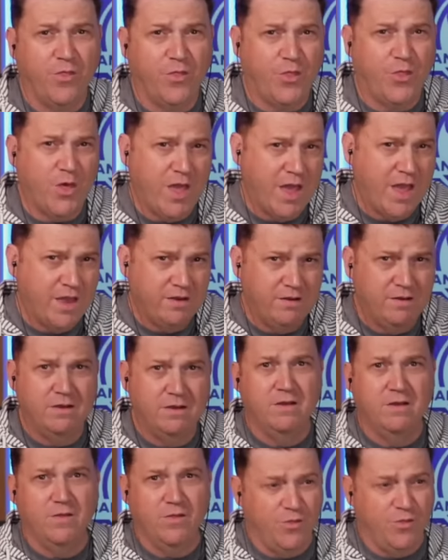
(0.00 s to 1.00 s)
That
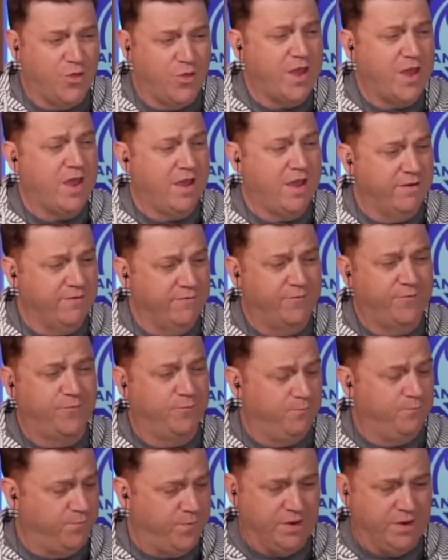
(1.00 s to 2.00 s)
they have
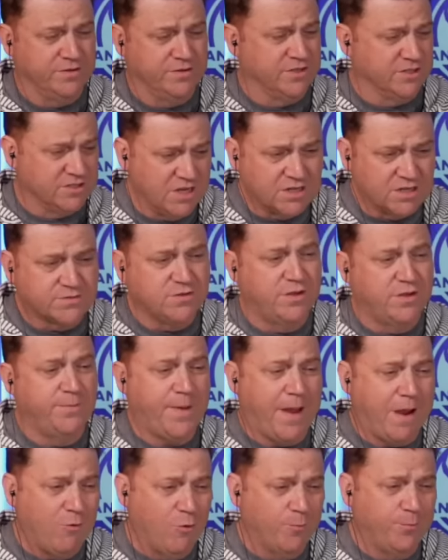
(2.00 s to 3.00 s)
been successful on the
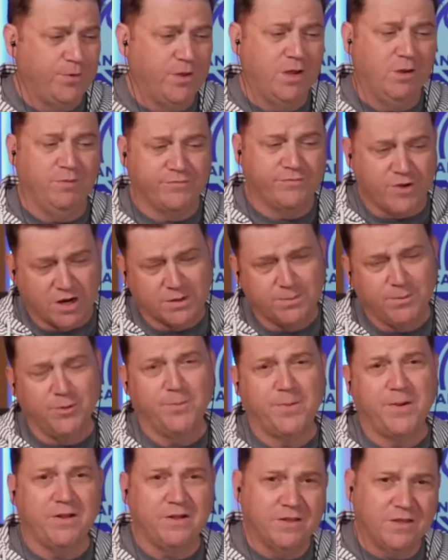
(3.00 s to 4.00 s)
power play. We've talked about the
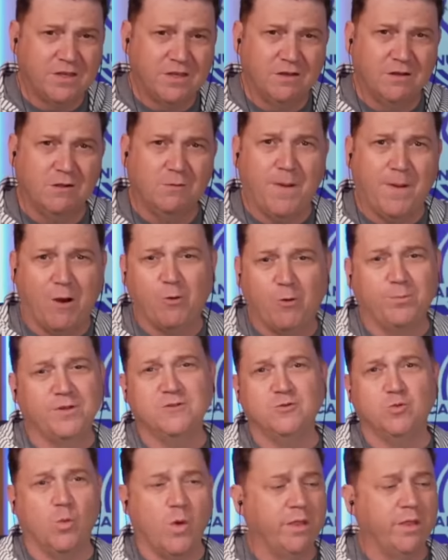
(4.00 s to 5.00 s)
penalty kill. Power
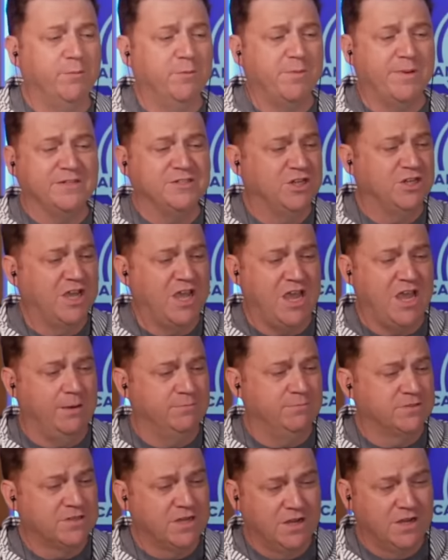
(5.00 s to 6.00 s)
plays won them a bunch of
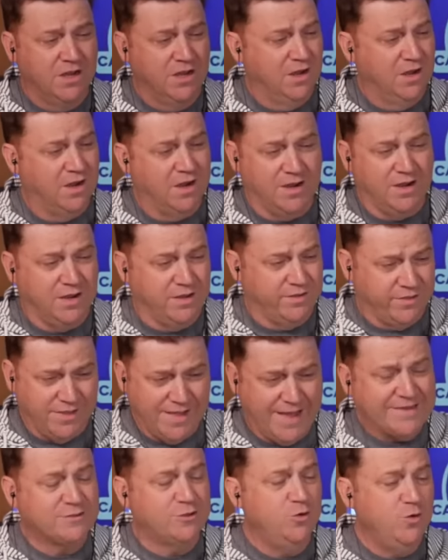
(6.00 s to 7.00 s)
games. The
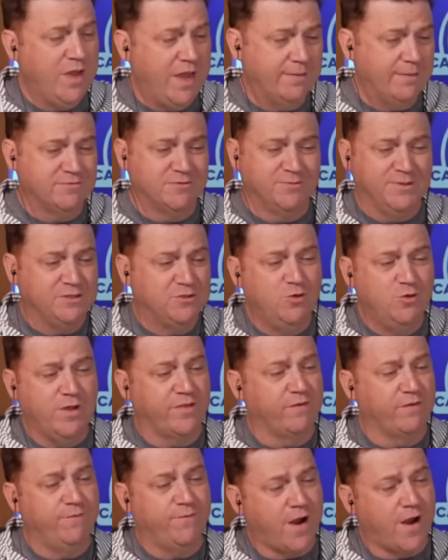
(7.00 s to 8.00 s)
last 2 games have been
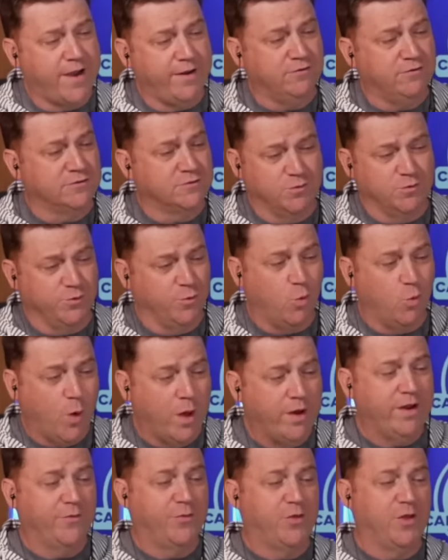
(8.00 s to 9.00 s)
2-0 finals where the
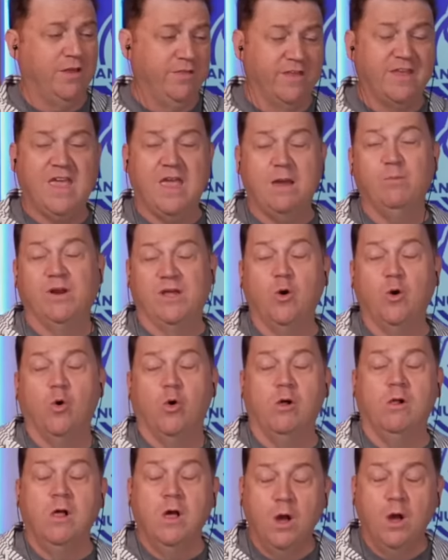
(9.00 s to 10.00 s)
1-0 and the game-winning
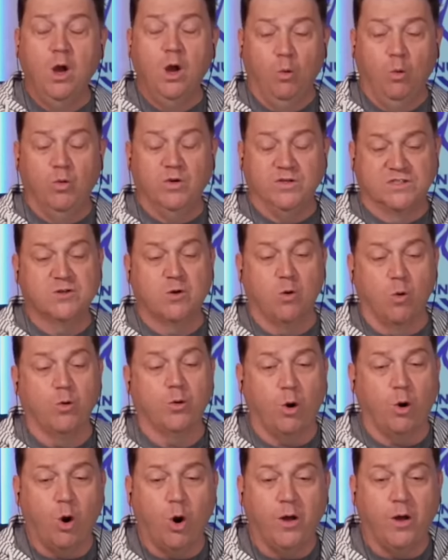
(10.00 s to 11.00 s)
goal was
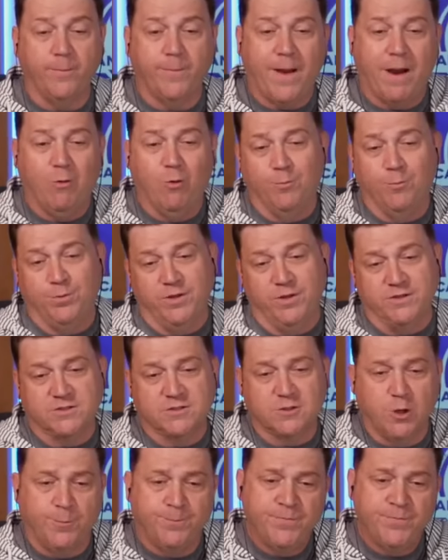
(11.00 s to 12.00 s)
scored on the power play.
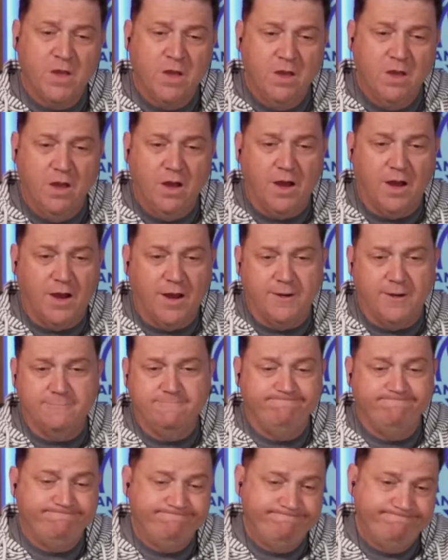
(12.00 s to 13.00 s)
So,
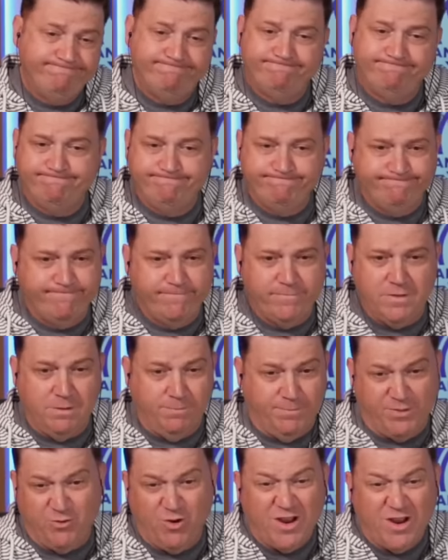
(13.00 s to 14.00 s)
but
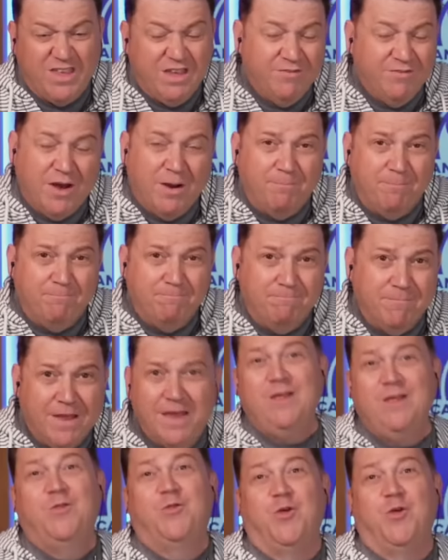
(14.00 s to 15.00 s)
they're not giving up
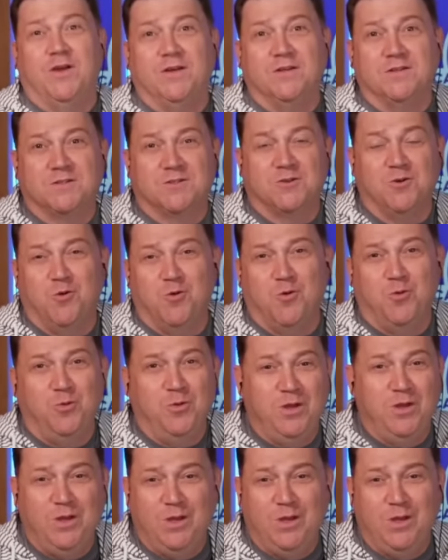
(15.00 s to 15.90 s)
anything. So